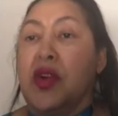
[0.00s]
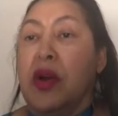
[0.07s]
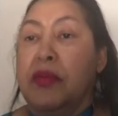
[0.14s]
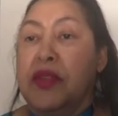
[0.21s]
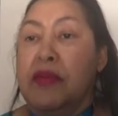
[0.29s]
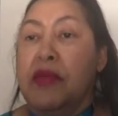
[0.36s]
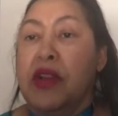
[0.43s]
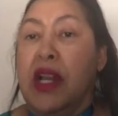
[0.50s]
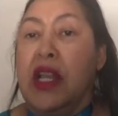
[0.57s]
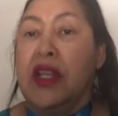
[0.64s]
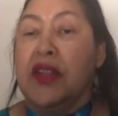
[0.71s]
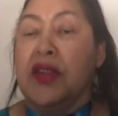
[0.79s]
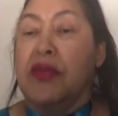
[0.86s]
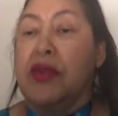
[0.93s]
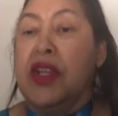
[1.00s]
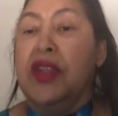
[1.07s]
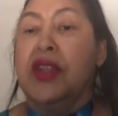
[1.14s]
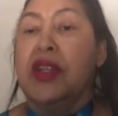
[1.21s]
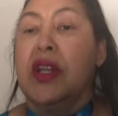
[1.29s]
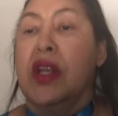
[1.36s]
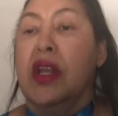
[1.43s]
optimally as a
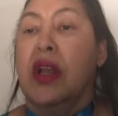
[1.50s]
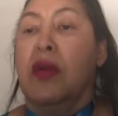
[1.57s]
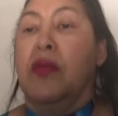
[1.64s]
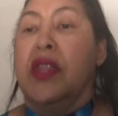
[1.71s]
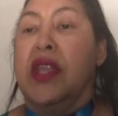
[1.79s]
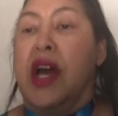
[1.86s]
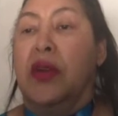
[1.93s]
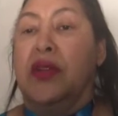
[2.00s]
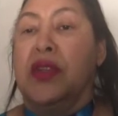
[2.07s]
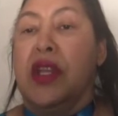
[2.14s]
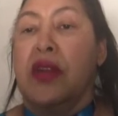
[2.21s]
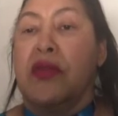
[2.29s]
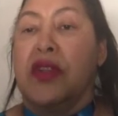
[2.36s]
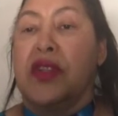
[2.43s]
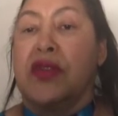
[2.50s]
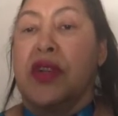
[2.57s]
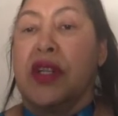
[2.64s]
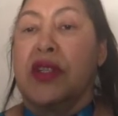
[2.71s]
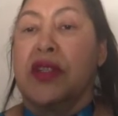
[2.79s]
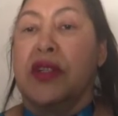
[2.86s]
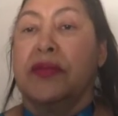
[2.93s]
region without
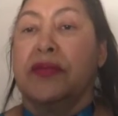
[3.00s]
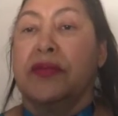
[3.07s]
infrastructure.